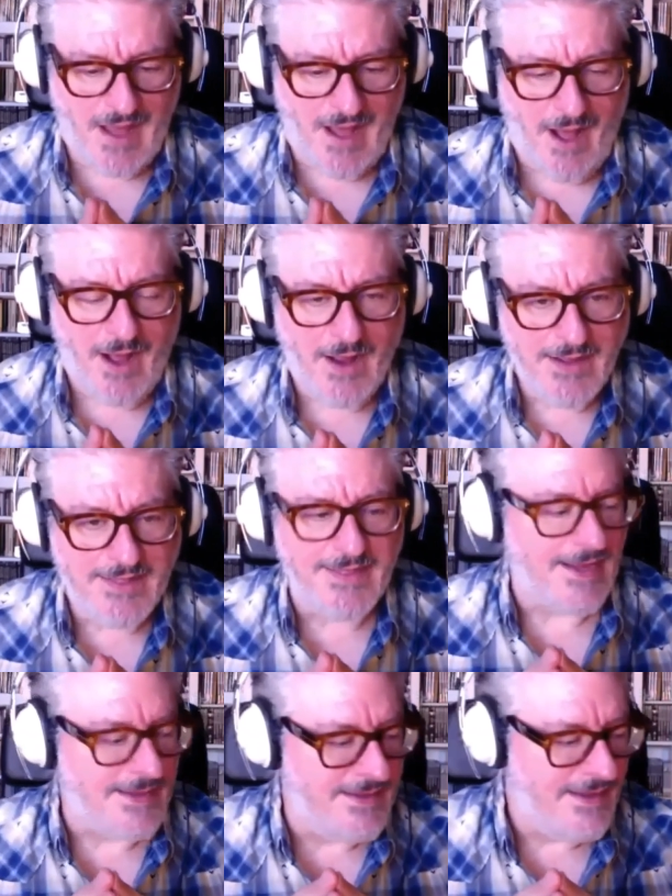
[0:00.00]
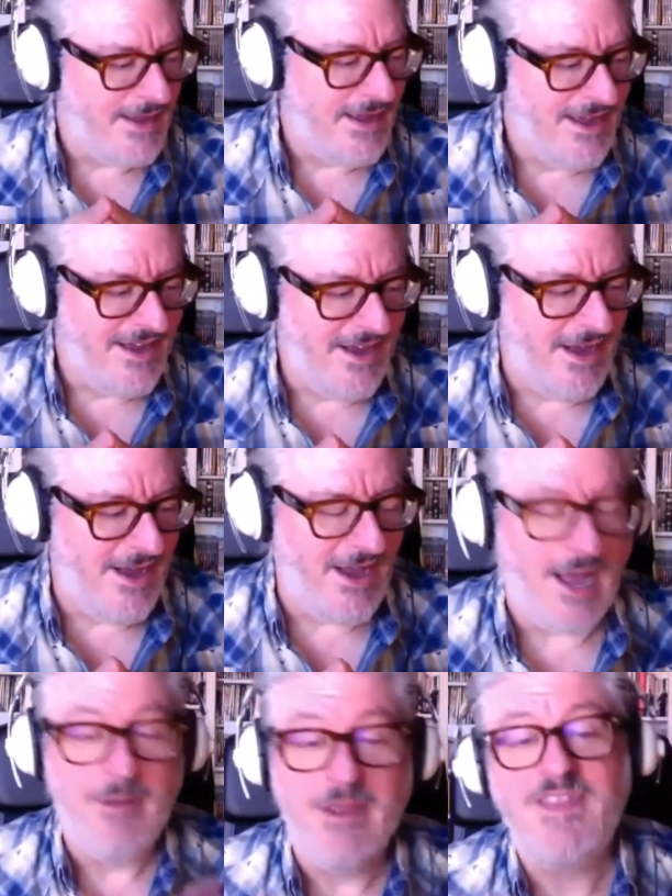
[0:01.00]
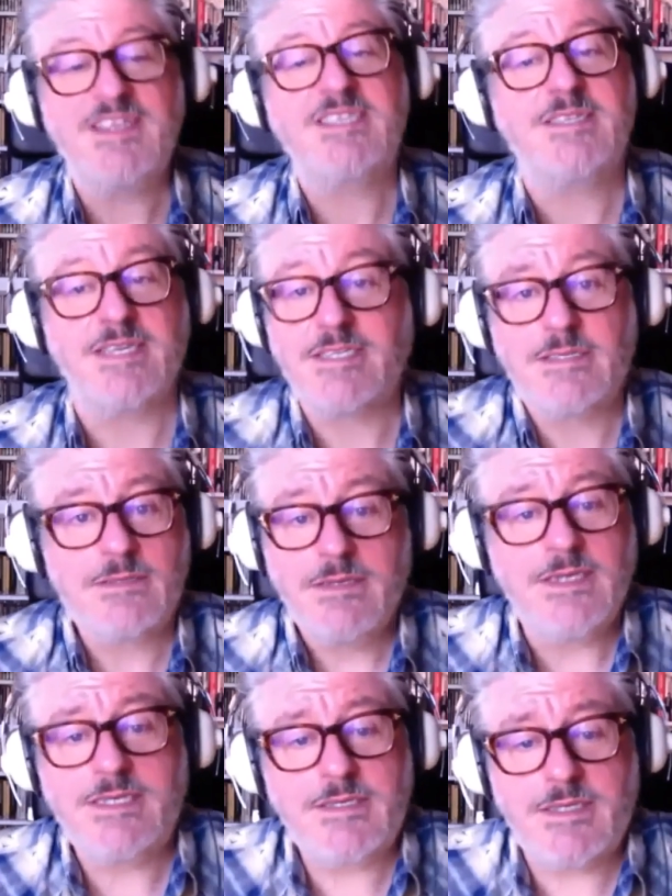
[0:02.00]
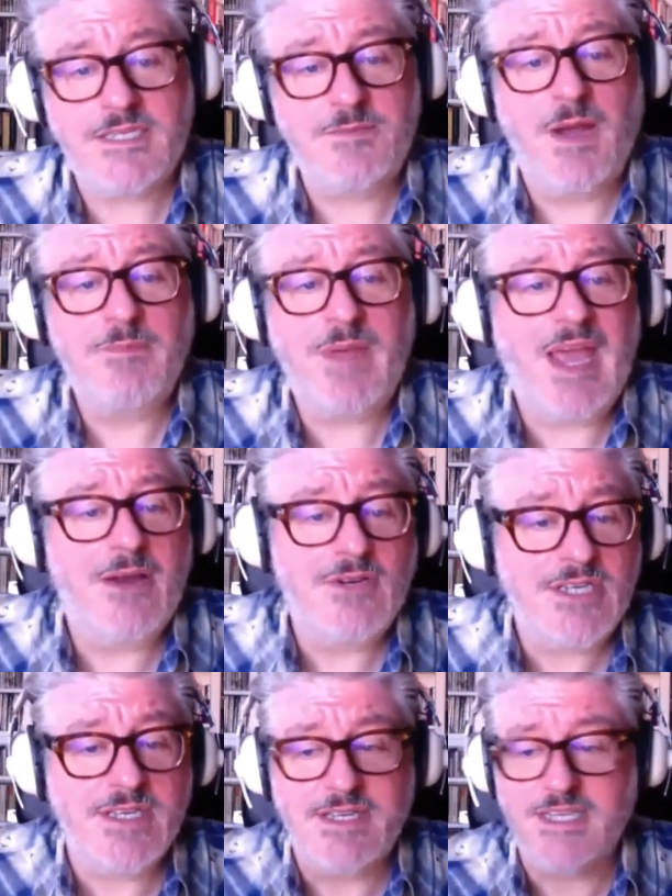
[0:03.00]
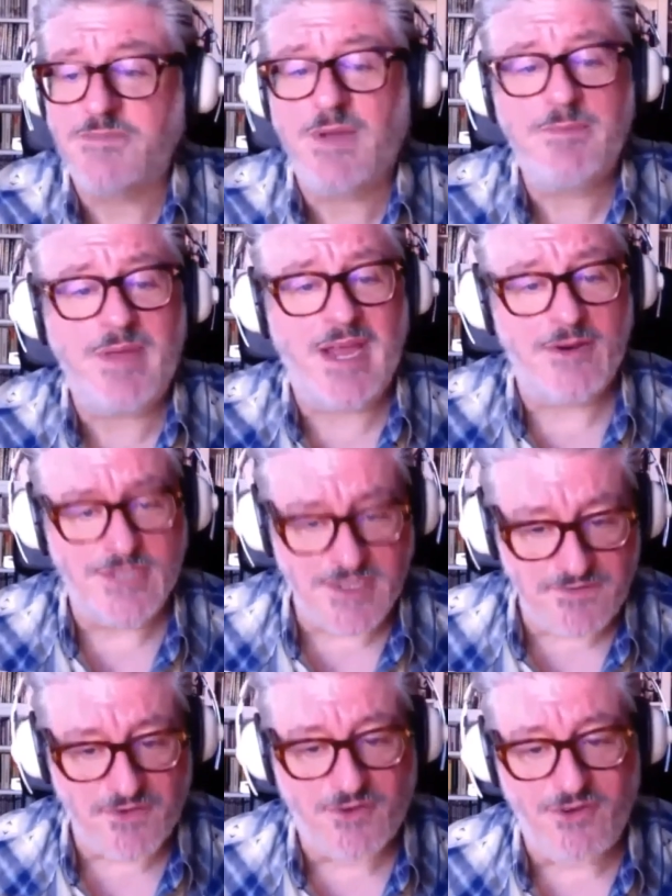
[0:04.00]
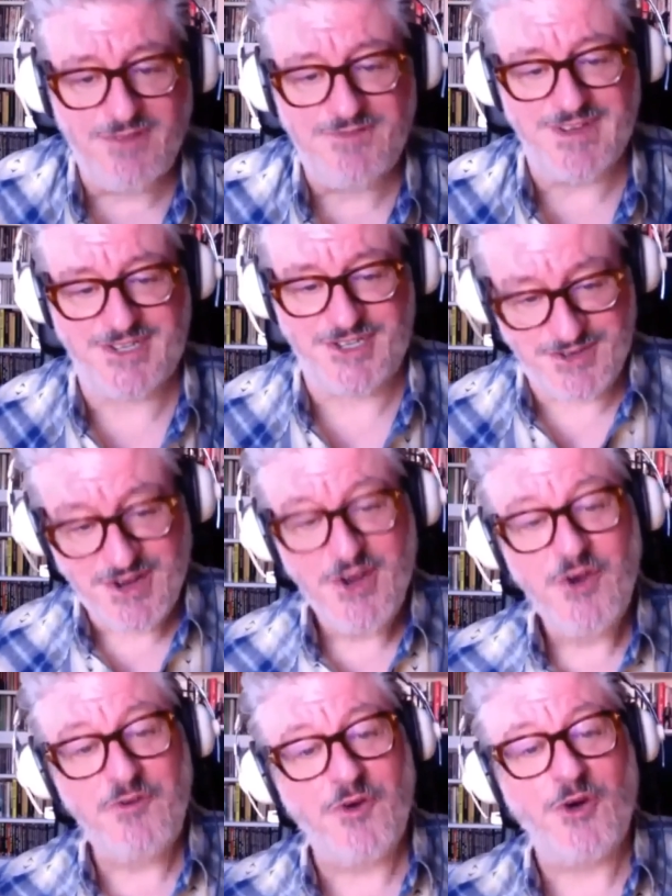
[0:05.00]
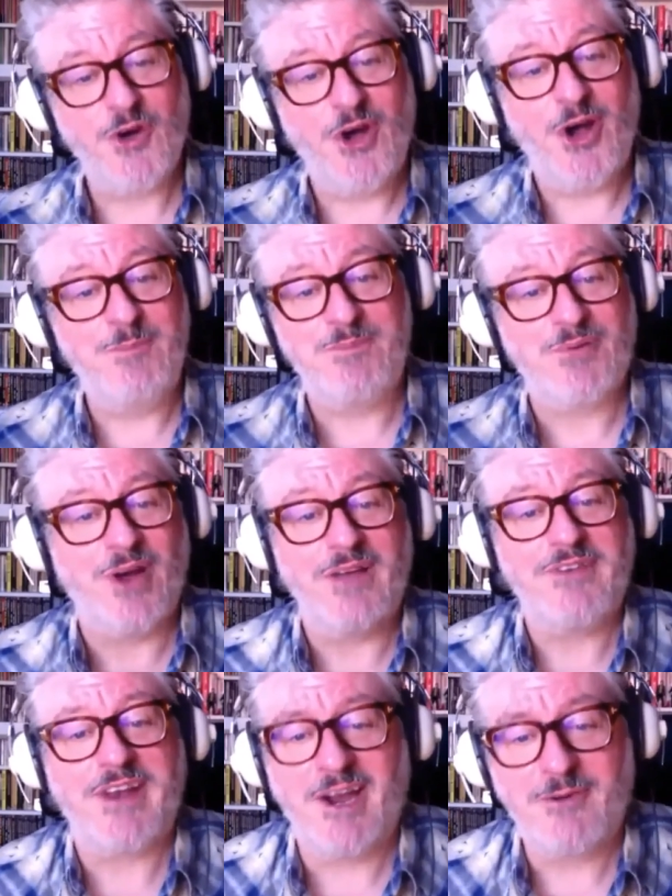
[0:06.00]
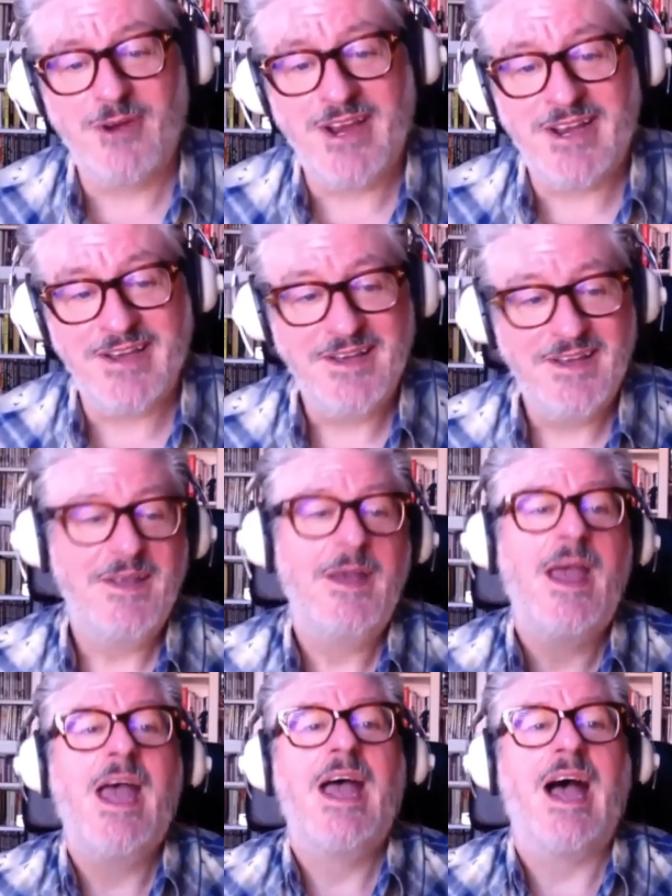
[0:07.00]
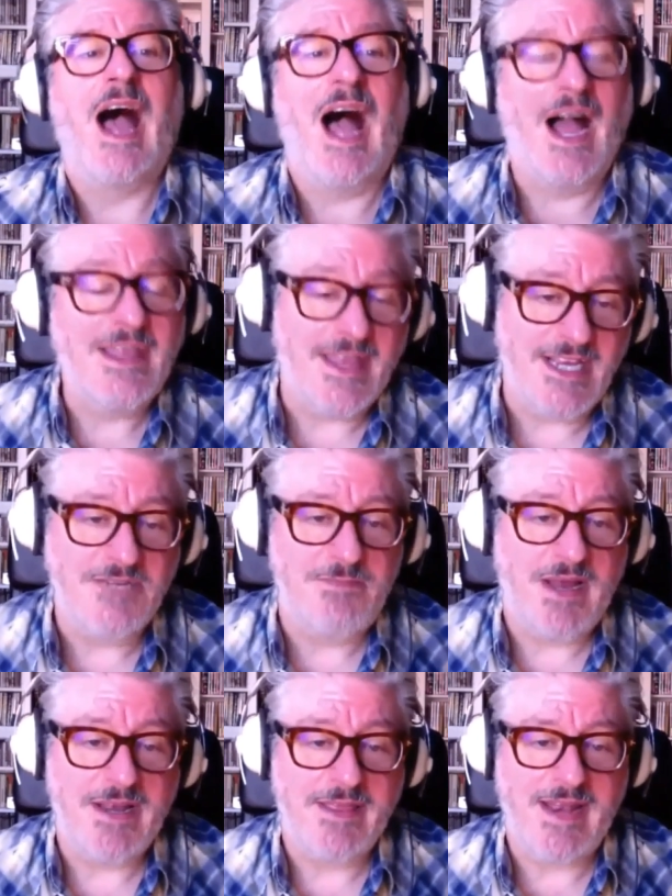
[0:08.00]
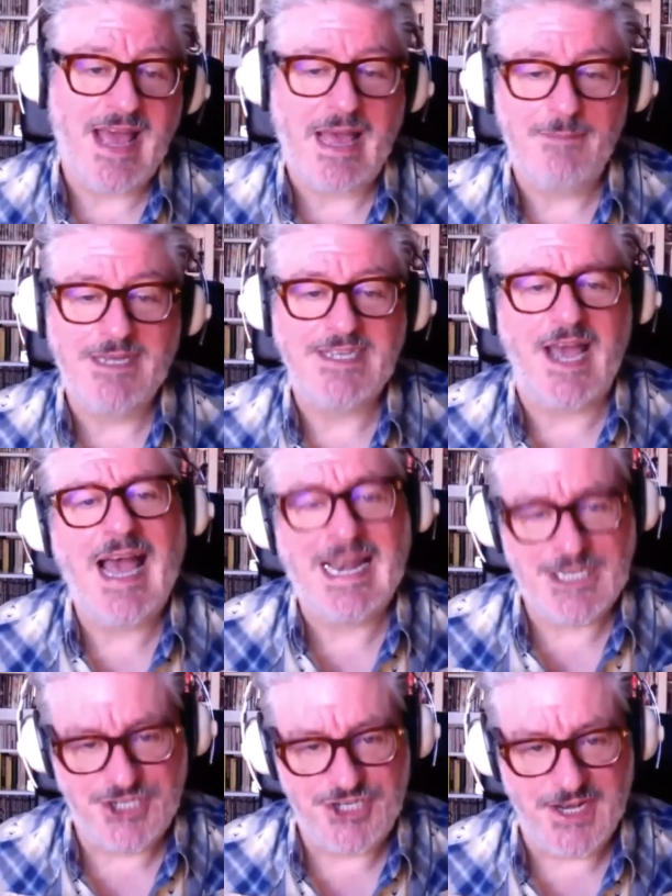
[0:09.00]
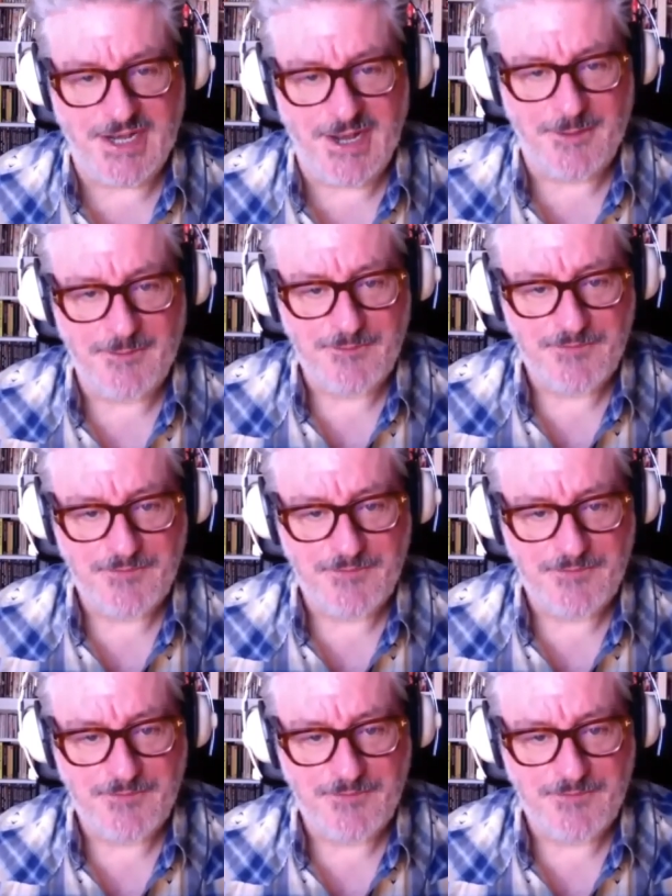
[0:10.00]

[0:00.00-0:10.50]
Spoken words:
I think, I mean, this might be heresy. This might be heresy for a crime fiction, for a private eye reader. I think he's better than Hammett and Chandler.